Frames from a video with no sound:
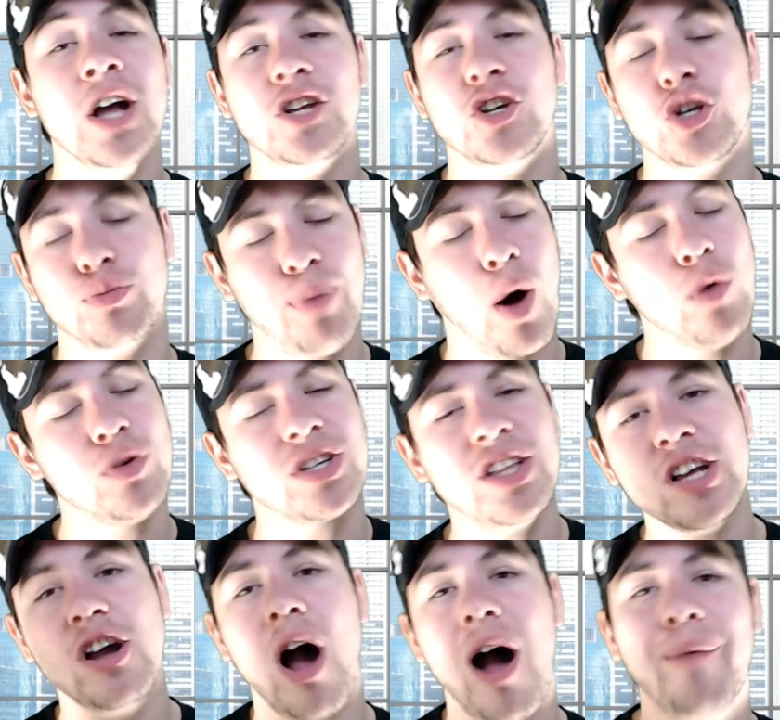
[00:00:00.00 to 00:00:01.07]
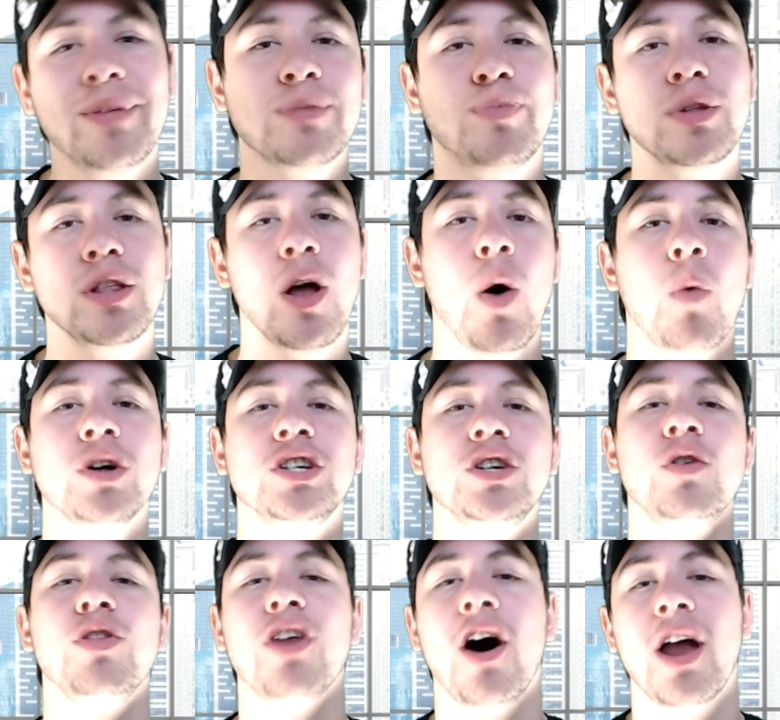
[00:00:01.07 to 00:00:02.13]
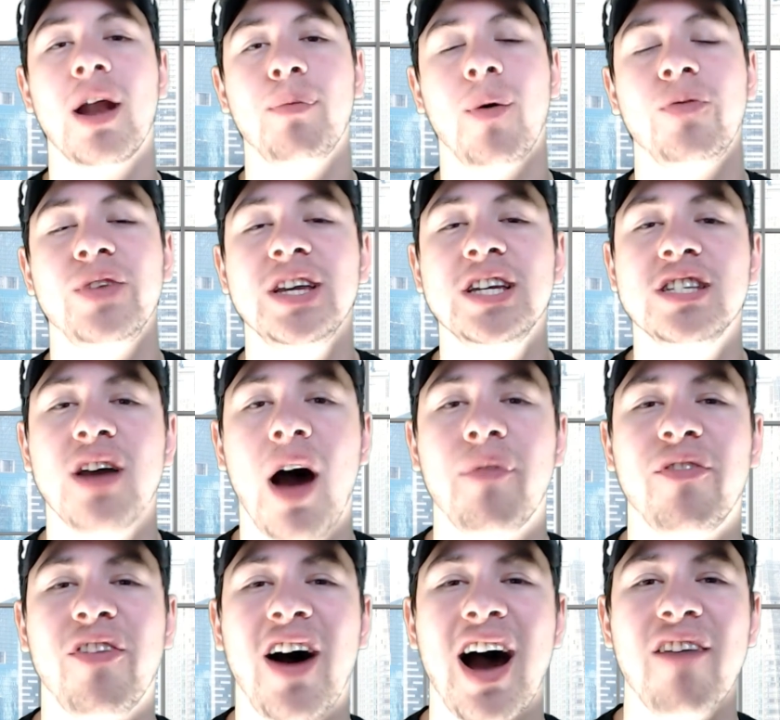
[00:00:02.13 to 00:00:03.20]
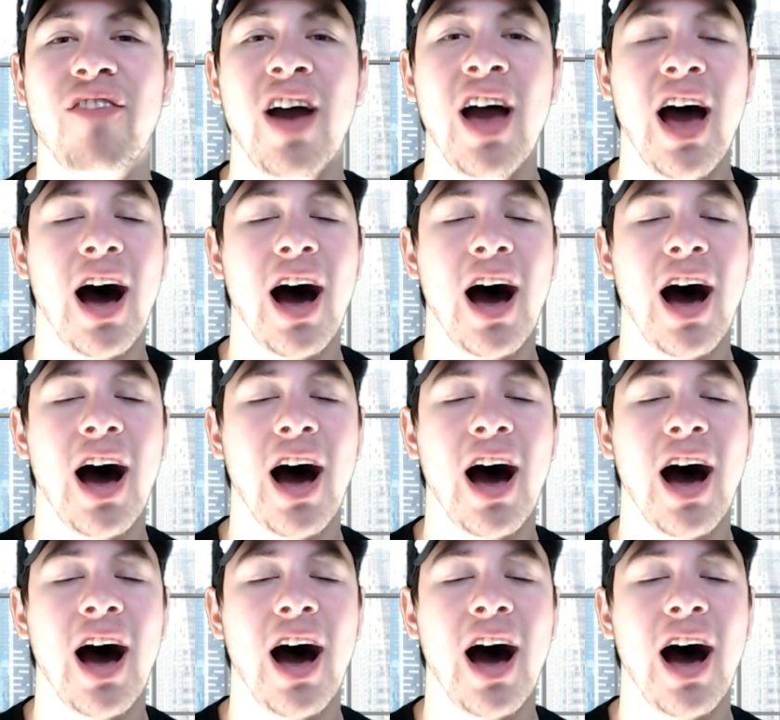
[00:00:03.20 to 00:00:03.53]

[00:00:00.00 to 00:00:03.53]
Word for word: just post in the comments below what you thought about these top 5,